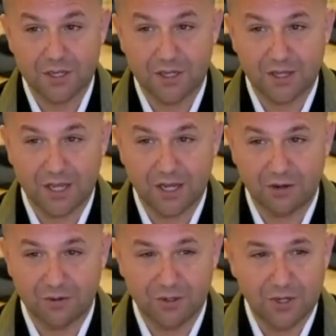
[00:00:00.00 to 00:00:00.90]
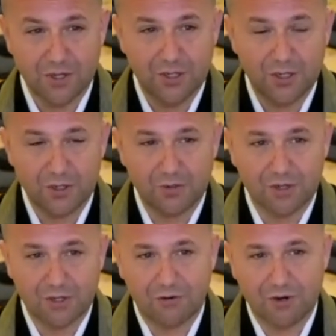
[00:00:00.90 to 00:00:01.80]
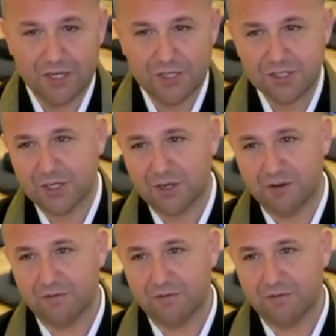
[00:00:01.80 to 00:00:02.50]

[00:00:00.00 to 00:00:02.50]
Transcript: And now, in the creation of